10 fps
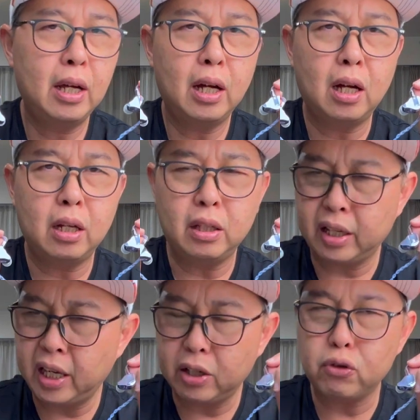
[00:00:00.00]
The
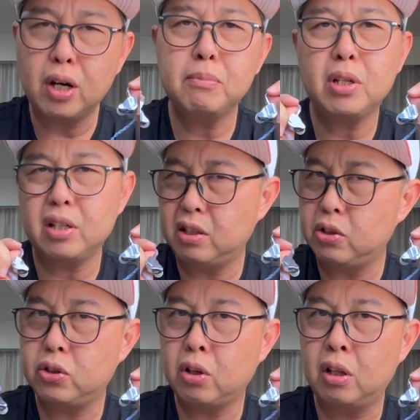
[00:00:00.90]
kick drums
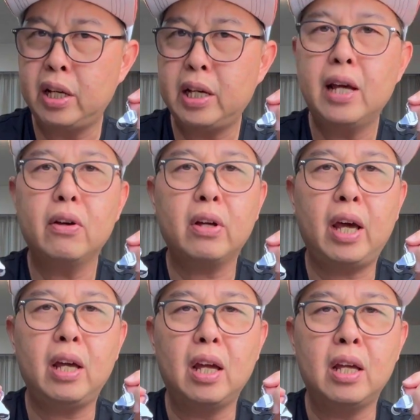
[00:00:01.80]
solid.
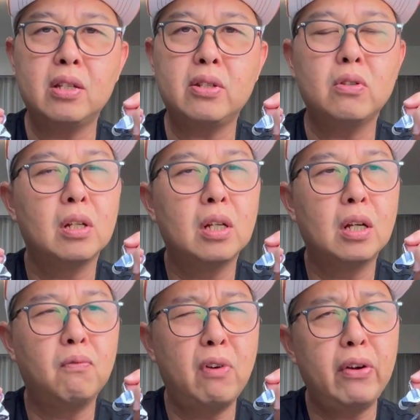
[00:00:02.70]
Okay, it's
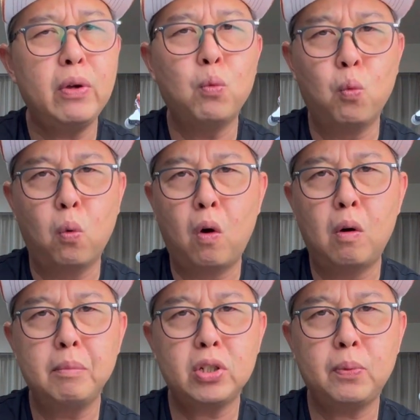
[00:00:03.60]
very
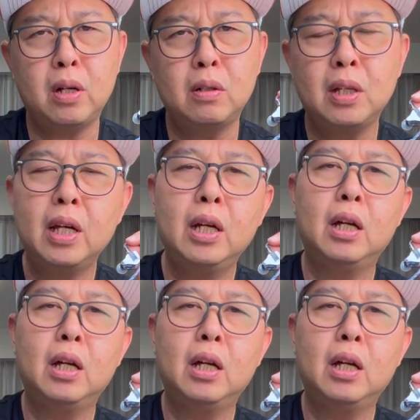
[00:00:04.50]
warm as well.